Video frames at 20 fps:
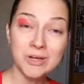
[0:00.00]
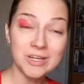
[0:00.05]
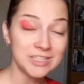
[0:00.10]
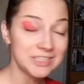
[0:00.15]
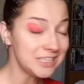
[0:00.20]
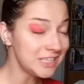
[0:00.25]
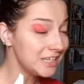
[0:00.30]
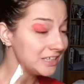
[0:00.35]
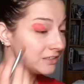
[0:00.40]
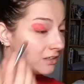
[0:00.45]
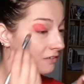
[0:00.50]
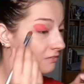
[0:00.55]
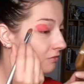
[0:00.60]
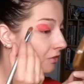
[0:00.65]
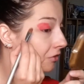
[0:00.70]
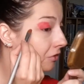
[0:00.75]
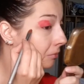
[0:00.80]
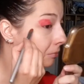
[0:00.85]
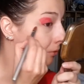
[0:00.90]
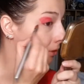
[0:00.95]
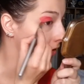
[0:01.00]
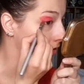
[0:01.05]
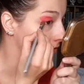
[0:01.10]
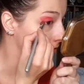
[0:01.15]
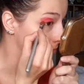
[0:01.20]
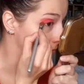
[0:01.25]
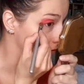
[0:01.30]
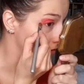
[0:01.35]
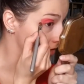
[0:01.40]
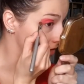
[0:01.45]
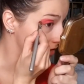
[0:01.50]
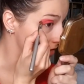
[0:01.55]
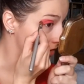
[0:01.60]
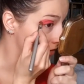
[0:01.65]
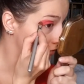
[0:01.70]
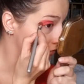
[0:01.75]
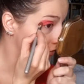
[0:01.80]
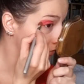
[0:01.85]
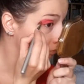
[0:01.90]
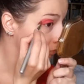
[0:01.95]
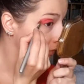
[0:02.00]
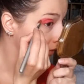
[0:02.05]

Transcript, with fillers: I did I'm very proud of myself